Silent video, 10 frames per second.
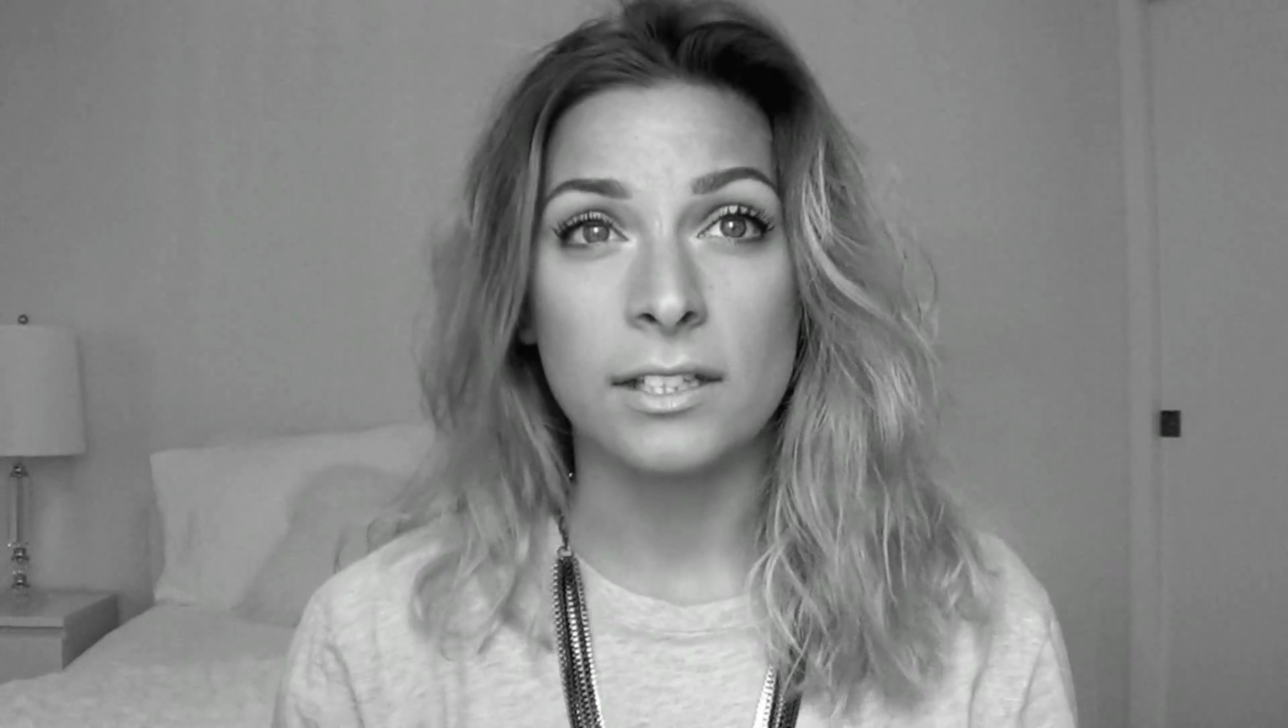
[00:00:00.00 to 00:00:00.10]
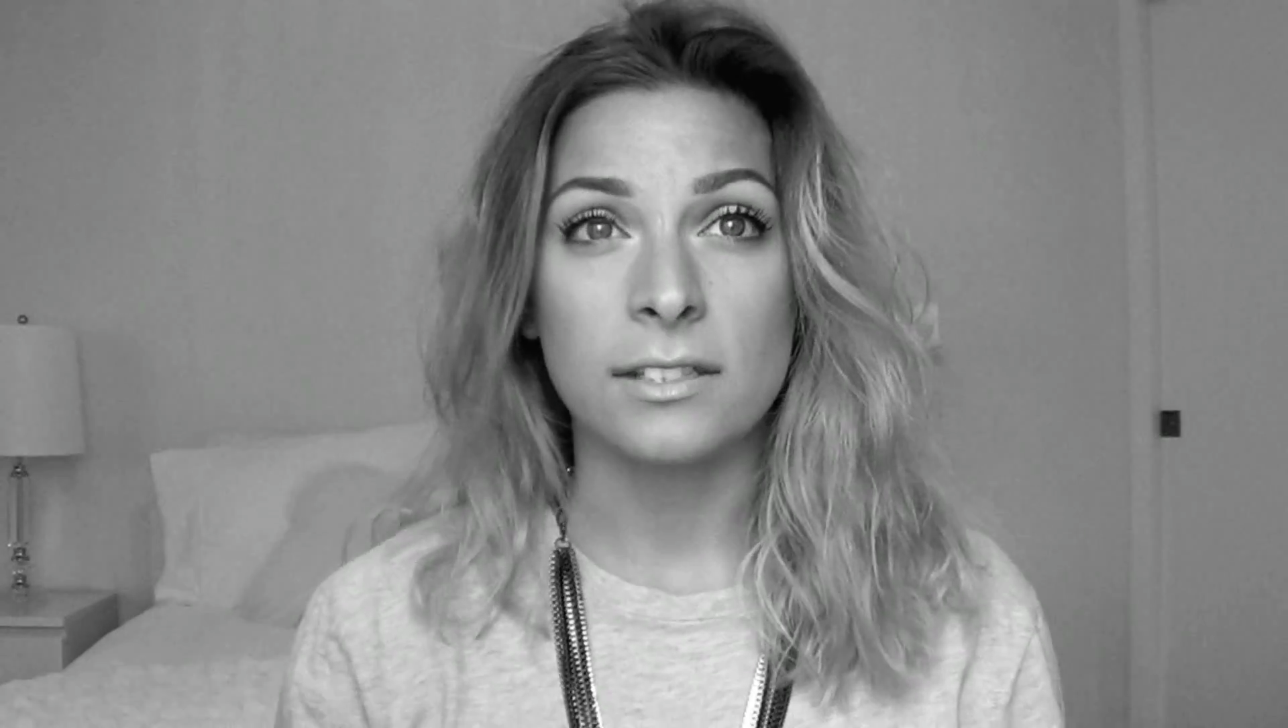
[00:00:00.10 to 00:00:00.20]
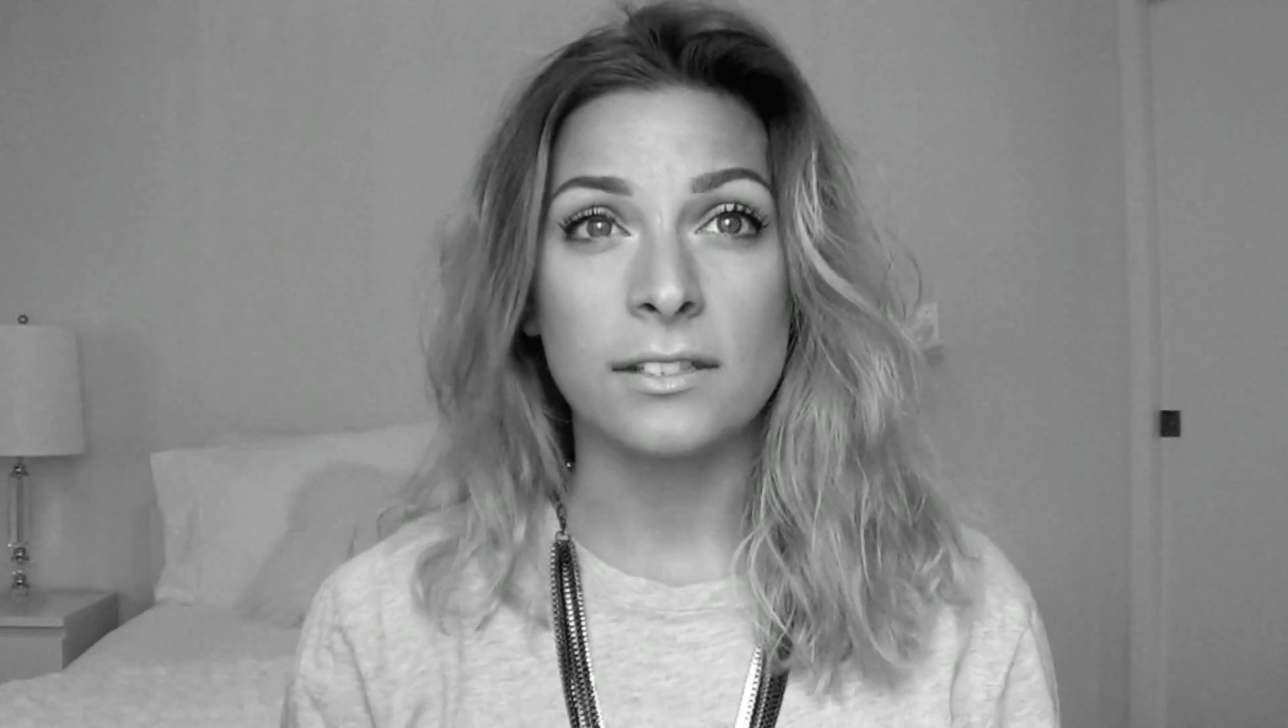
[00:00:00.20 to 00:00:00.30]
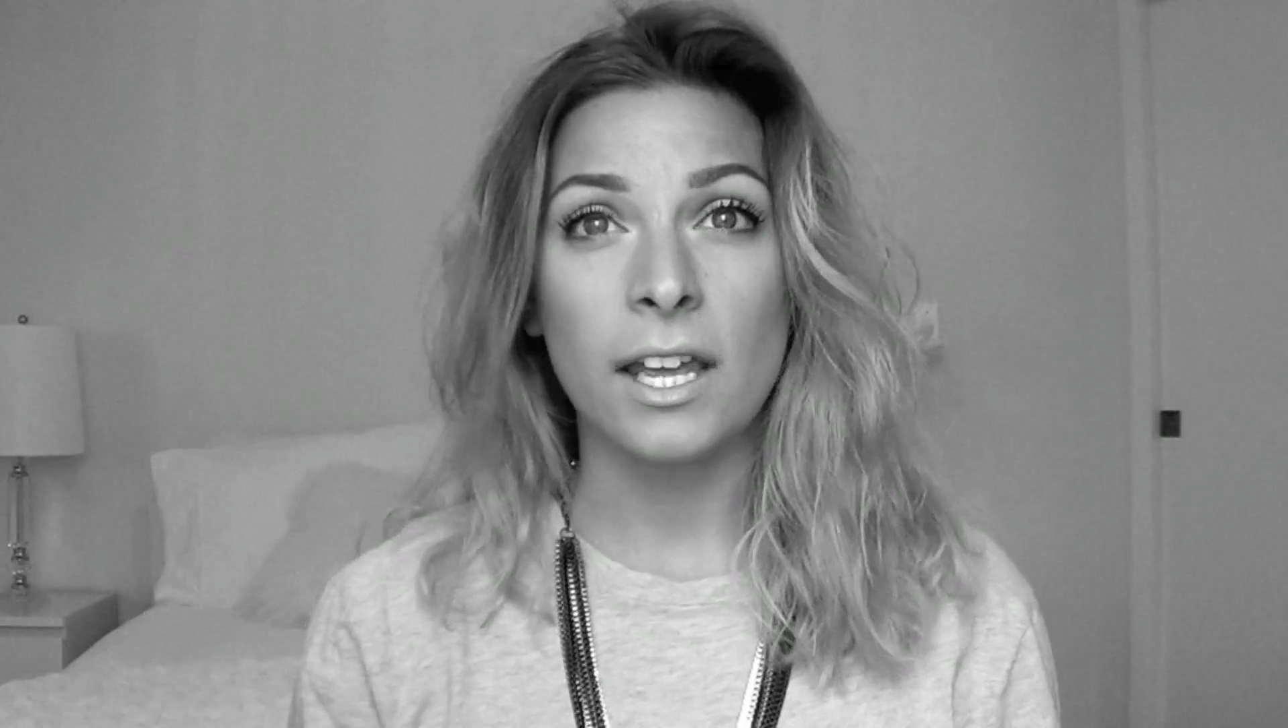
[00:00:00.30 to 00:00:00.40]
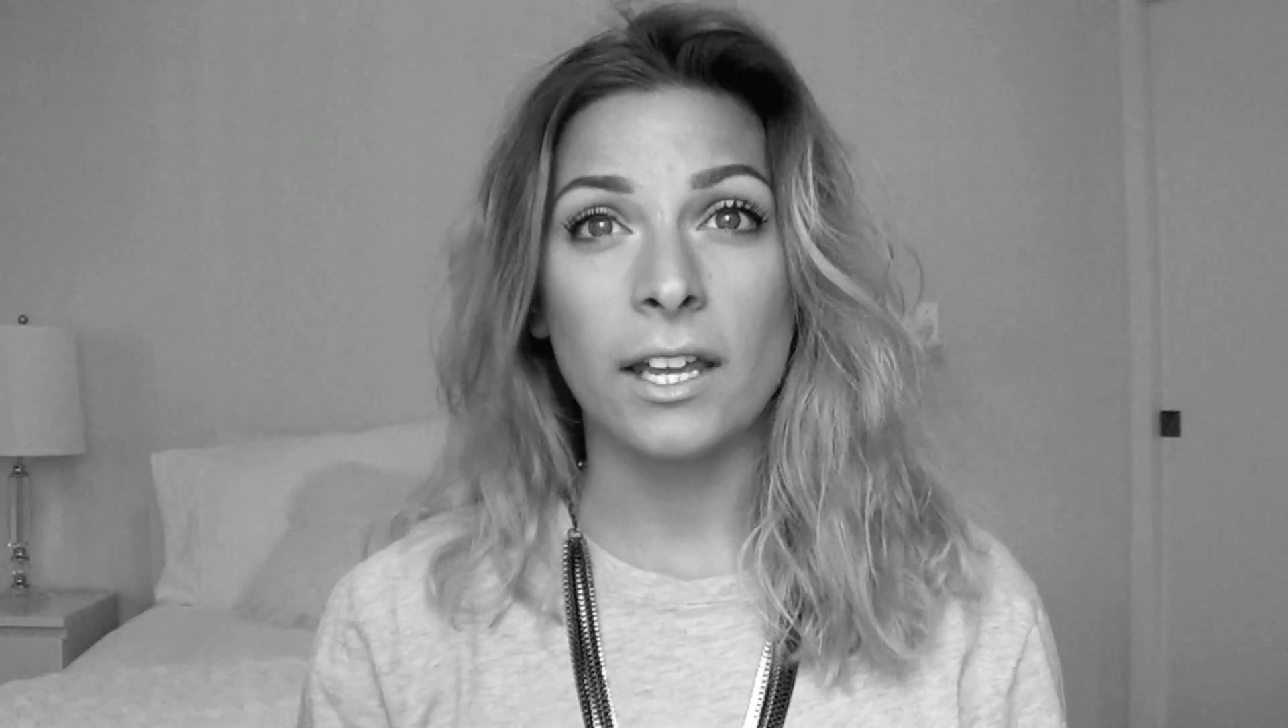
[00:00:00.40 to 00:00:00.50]

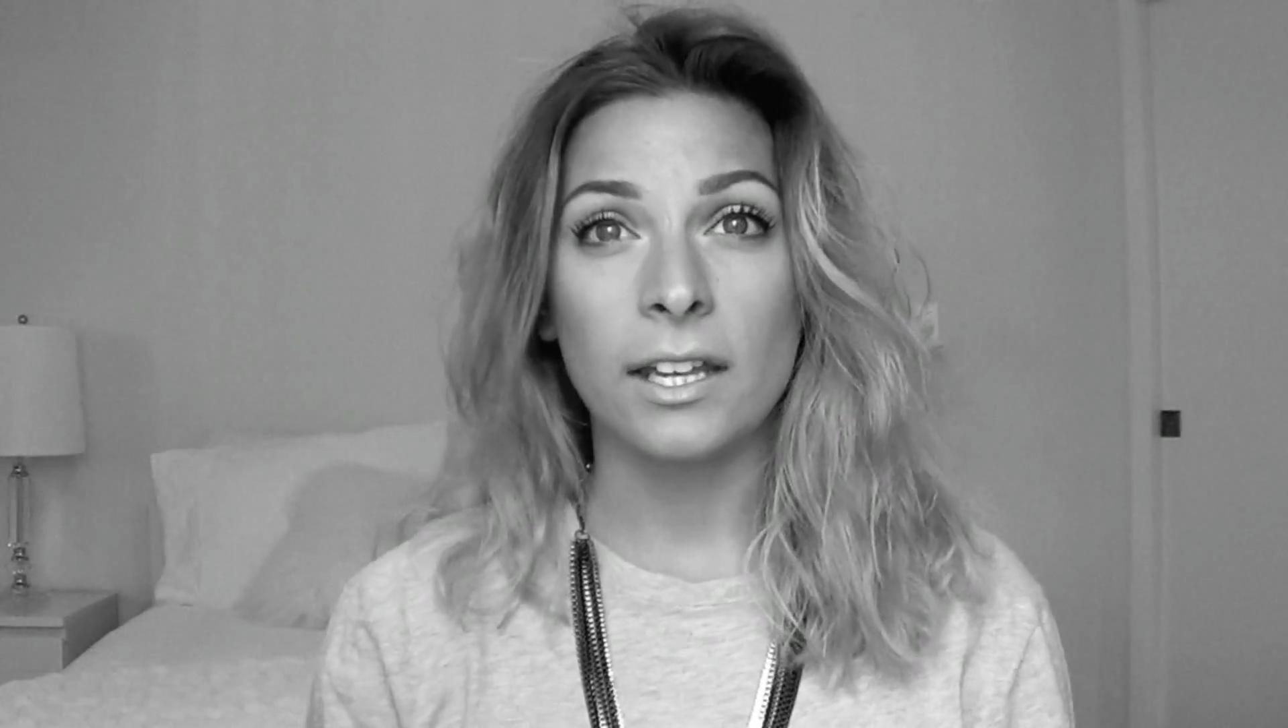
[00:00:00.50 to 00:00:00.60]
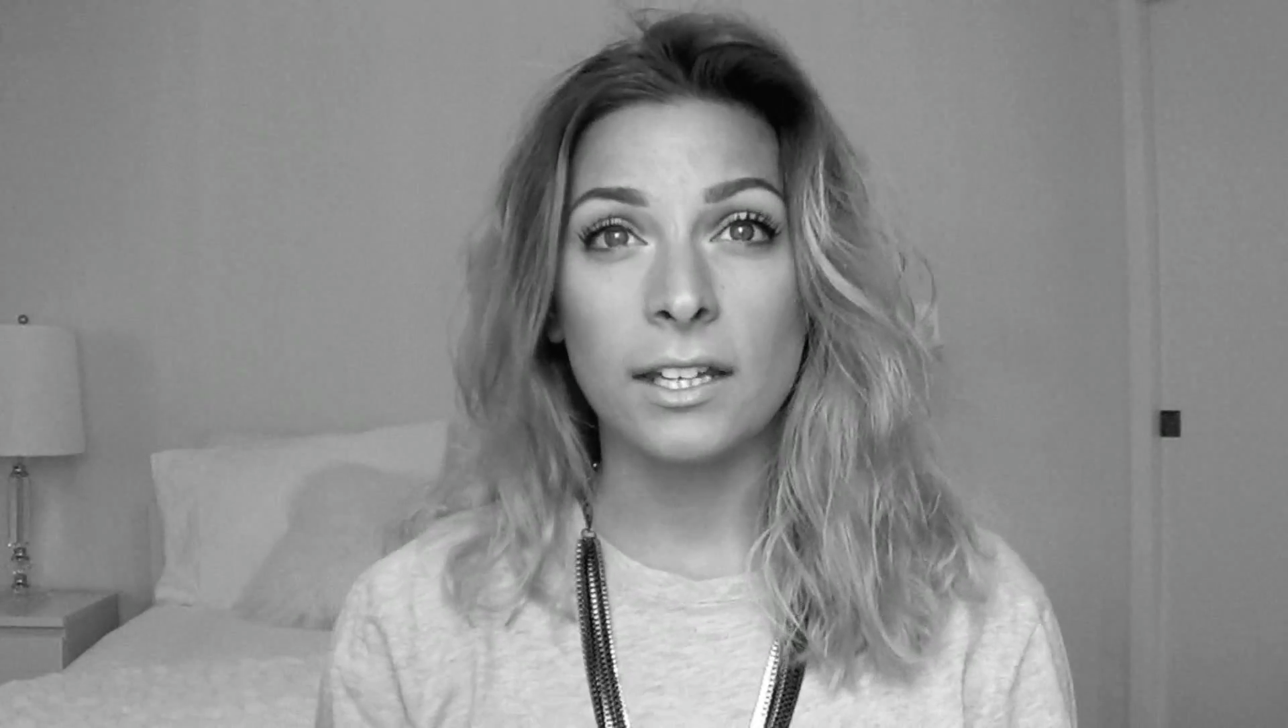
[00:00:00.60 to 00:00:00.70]
his deck